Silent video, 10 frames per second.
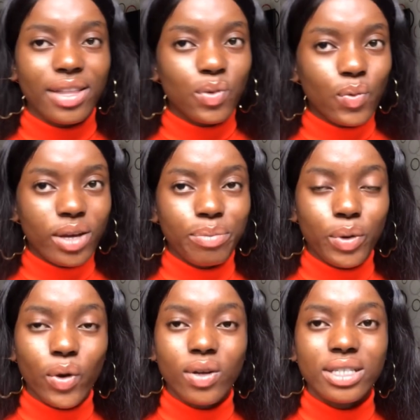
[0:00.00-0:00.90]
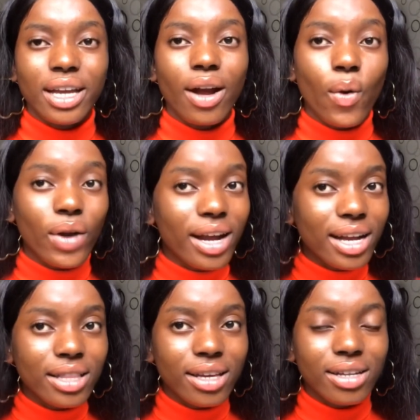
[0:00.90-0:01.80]
any way because they are
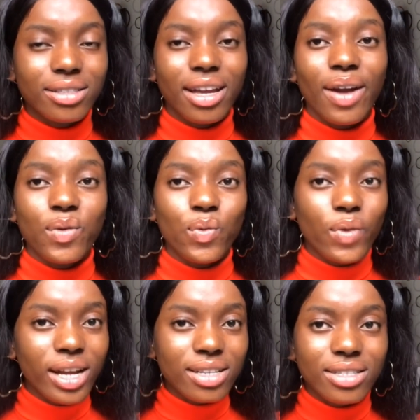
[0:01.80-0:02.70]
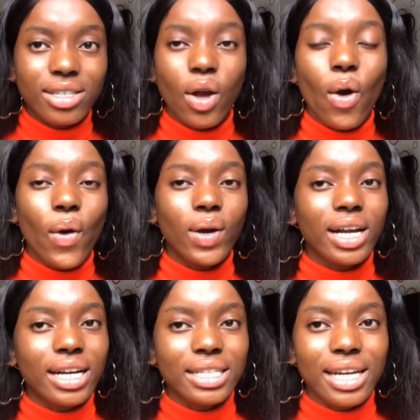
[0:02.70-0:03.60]
organic, they are raised
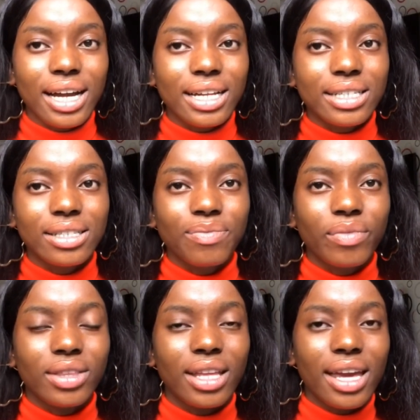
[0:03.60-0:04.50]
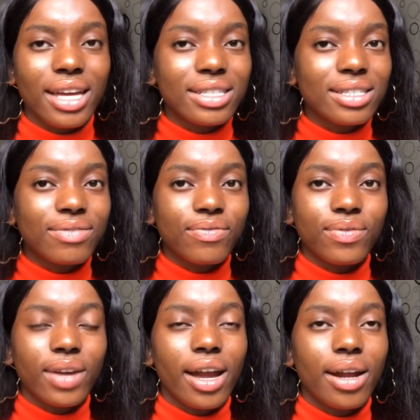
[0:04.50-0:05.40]
organically, they
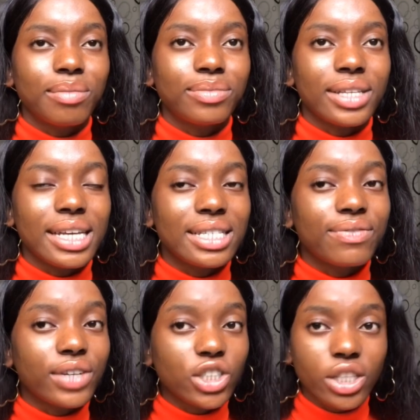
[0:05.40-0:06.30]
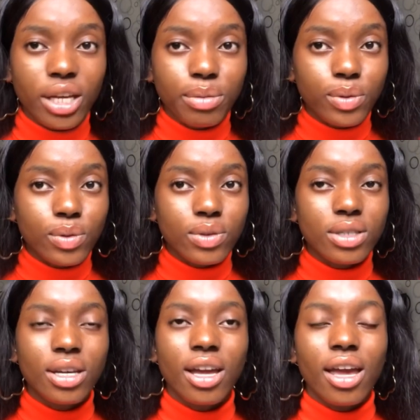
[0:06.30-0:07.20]
eat
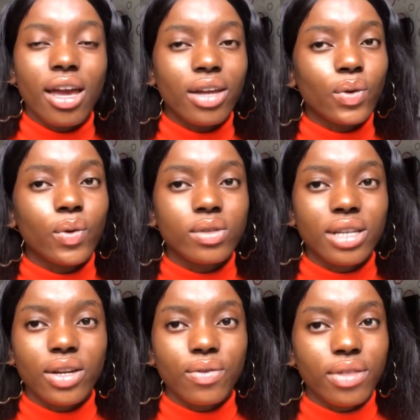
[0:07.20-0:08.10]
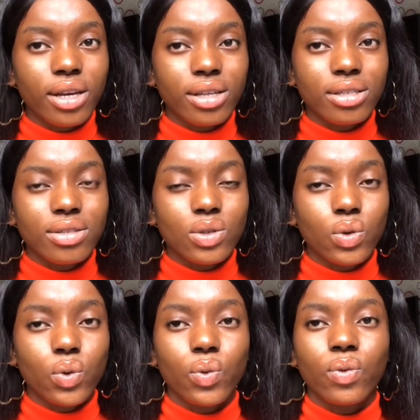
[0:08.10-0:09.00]
vegetables and all those kind of things.
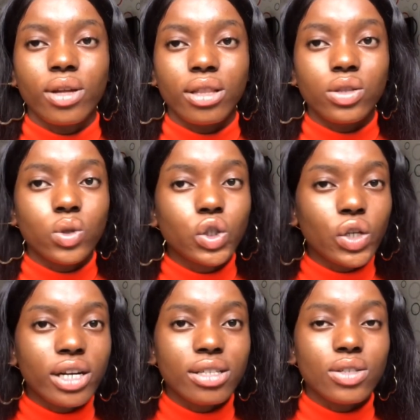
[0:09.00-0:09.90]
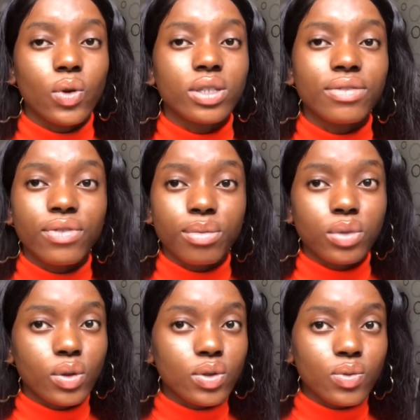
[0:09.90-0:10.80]
So the nutrients gotten from
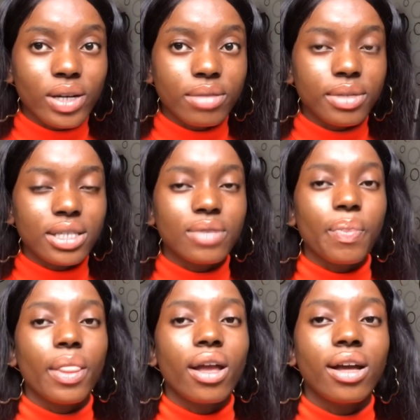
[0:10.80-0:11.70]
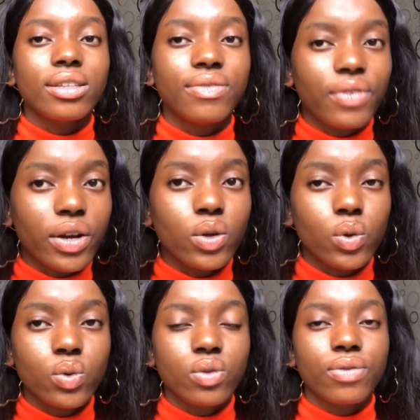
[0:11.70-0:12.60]
those red meats is very
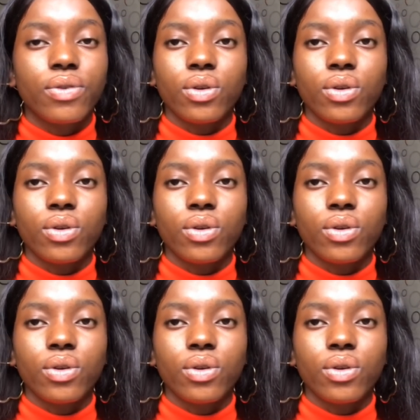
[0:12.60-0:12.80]
good